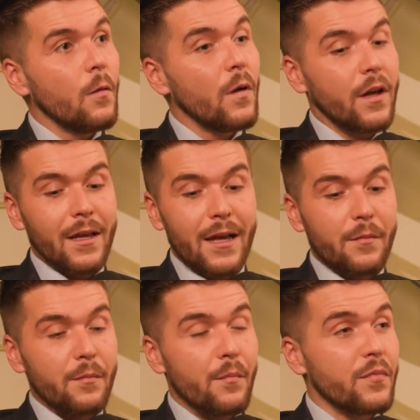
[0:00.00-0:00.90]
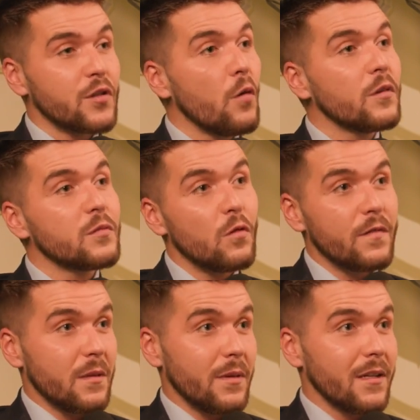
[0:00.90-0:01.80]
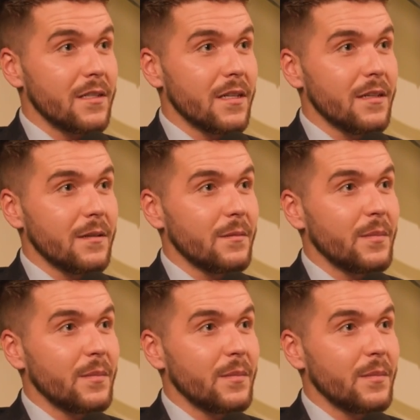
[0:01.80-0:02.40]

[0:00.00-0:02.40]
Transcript: We're going to get so much more visibility